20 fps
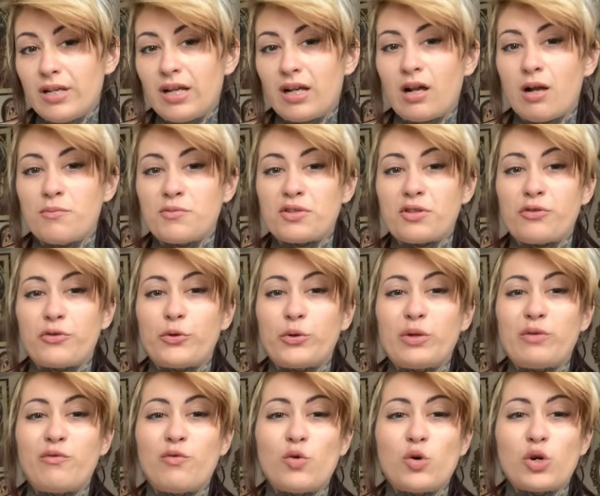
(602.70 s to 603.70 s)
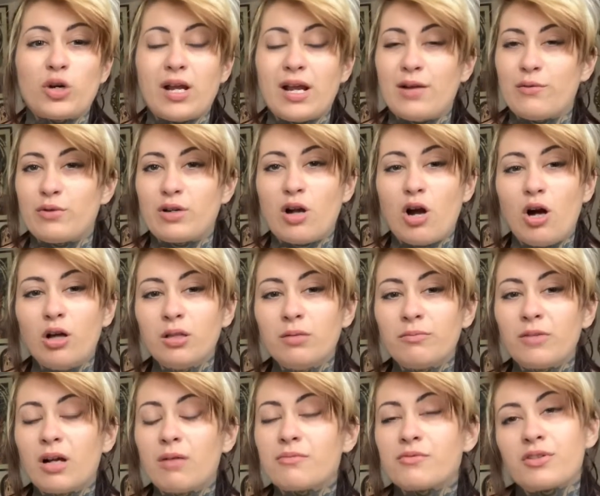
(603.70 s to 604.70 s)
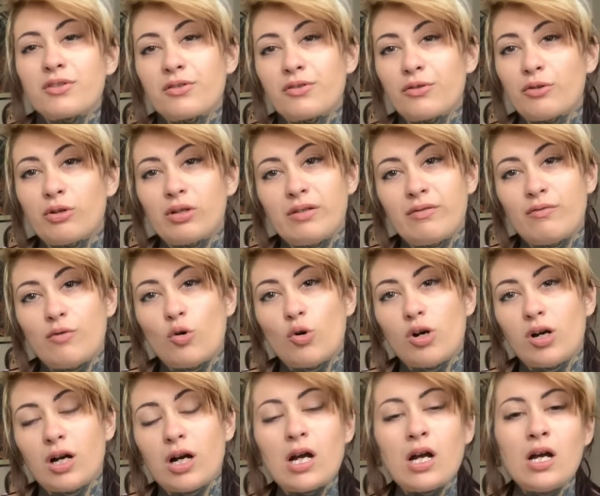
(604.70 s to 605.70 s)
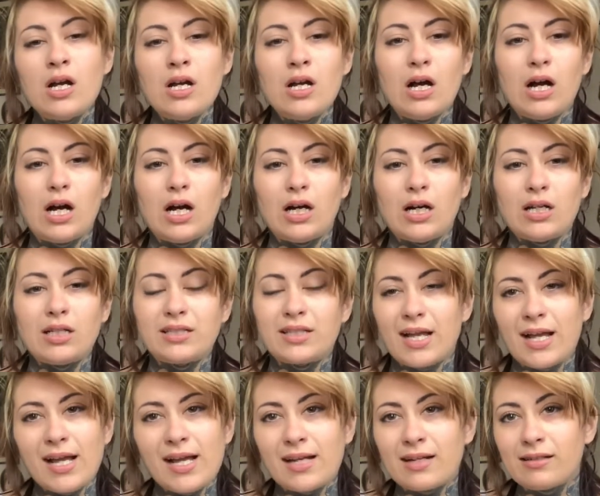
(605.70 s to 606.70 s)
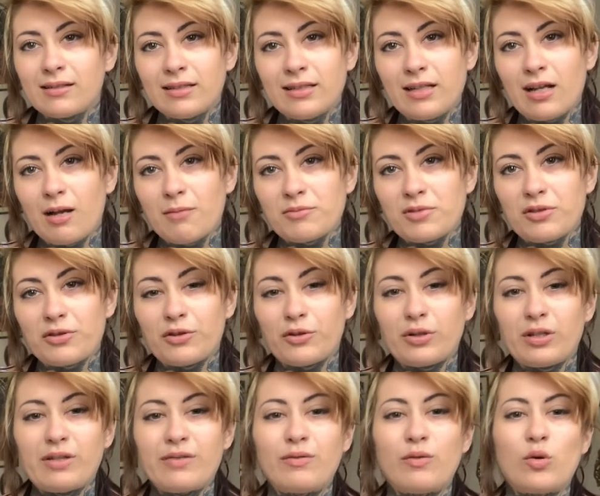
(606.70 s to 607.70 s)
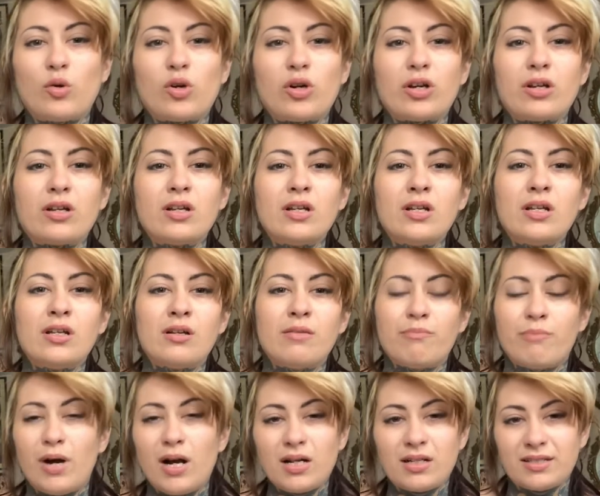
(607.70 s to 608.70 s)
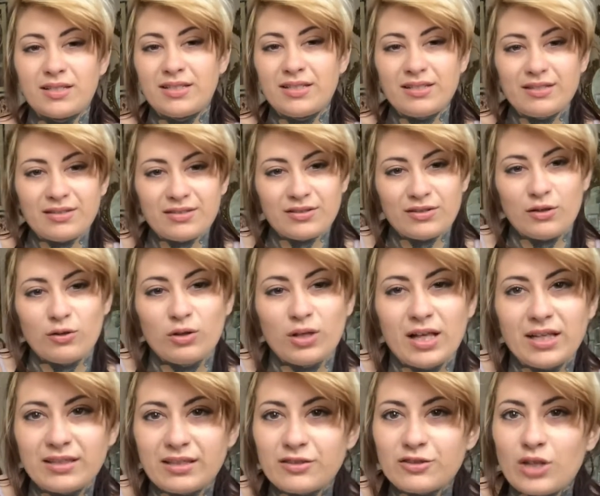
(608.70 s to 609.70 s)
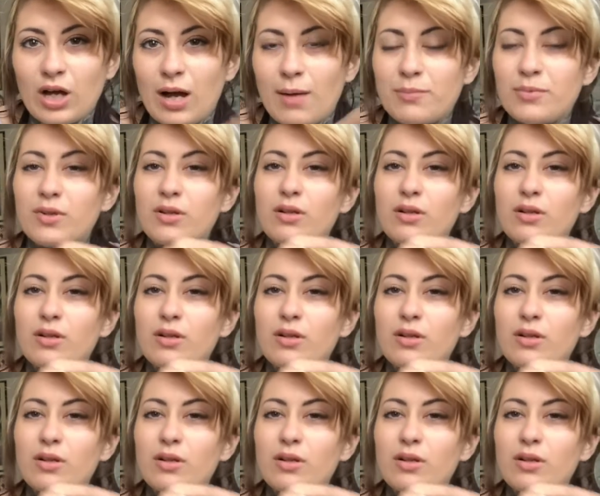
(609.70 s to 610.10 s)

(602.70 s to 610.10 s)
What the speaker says: comes to 34. Every column comes to 34. Diagonally comes to 34. Boxes, so like the top